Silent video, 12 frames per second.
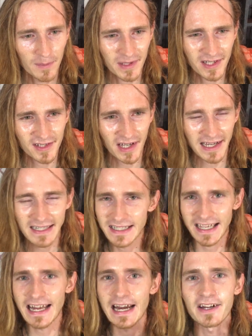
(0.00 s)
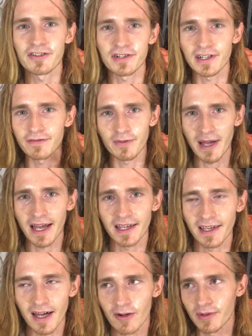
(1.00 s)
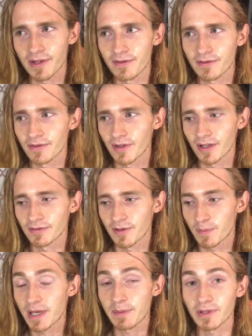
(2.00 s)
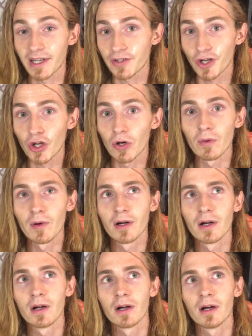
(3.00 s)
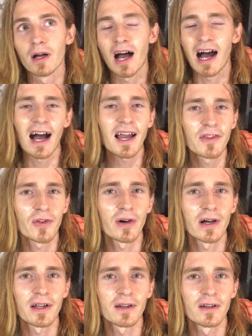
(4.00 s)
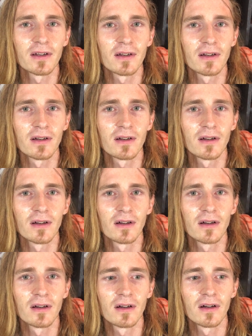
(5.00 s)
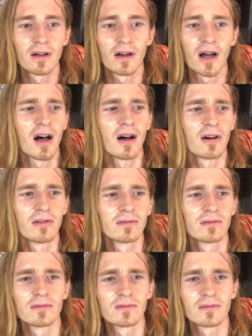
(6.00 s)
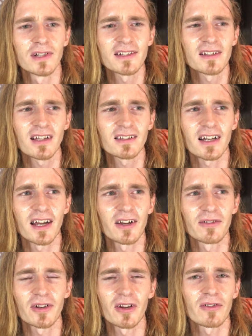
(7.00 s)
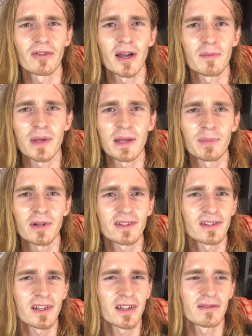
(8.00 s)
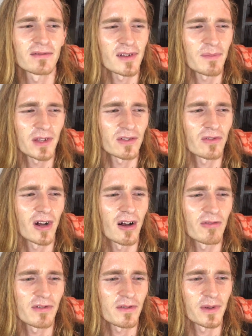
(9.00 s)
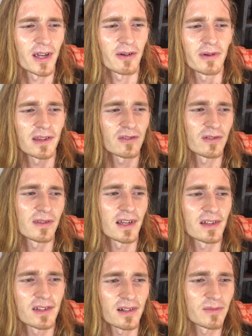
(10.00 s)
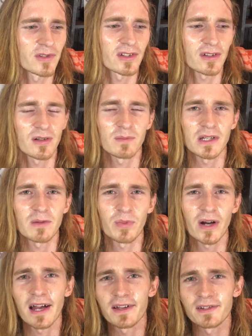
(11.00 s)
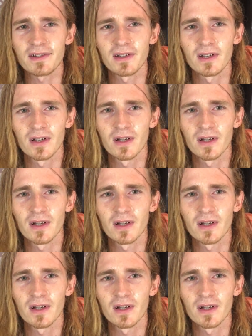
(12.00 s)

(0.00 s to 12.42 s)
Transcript: because I didn't get energy from hanging out with the people I knew, I thought, oh, it's not that I don't know the right people, it's that something's wrong with me. I went through this and I'm just going to be depressed.